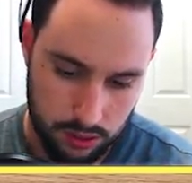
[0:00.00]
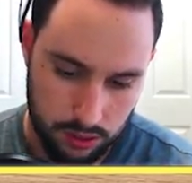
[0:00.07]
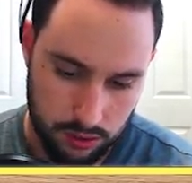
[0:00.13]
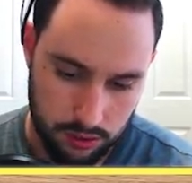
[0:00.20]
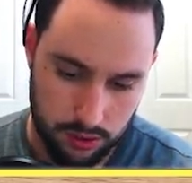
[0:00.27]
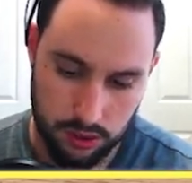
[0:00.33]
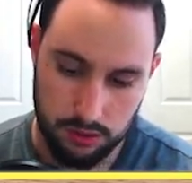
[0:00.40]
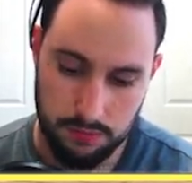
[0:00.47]

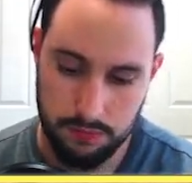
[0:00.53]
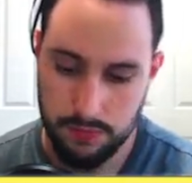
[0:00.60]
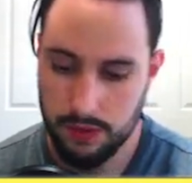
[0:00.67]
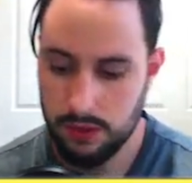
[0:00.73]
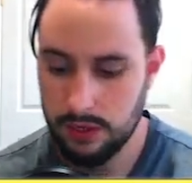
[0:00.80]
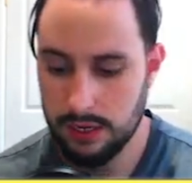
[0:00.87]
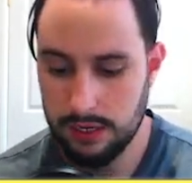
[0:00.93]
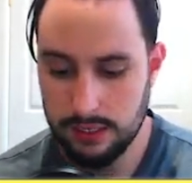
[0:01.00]
So
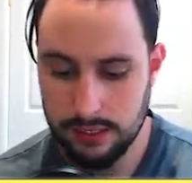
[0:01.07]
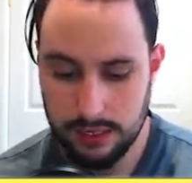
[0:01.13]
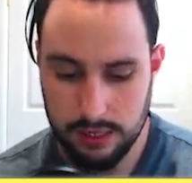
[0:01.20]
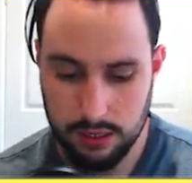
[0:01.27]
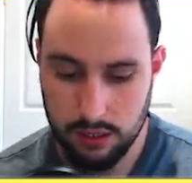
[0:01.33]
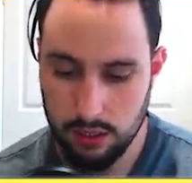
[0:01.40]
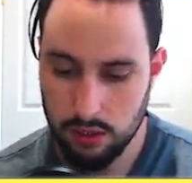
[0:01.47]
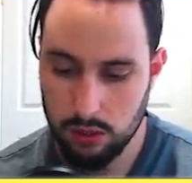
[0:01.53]
that is a
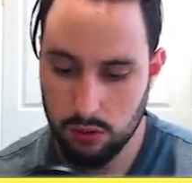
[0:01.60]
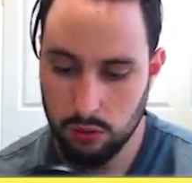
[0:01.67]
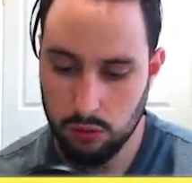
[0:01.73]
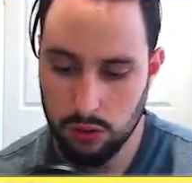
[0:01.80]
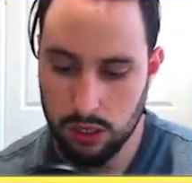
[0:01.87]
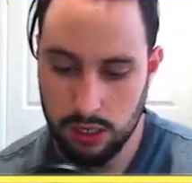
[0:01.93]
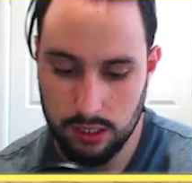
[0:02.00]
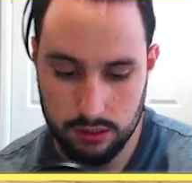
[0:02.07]
cool
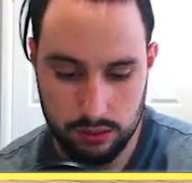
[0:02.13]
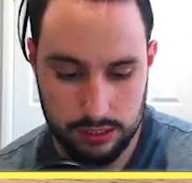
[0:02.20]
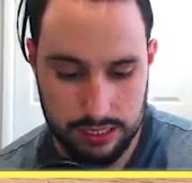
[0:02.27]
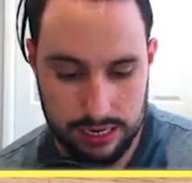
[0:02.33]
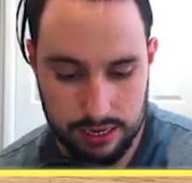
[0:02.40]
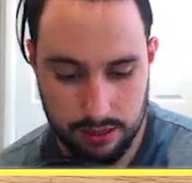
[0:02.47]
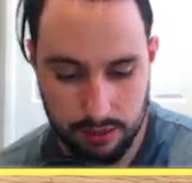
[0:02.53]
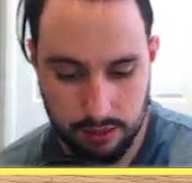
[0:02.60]
card to get.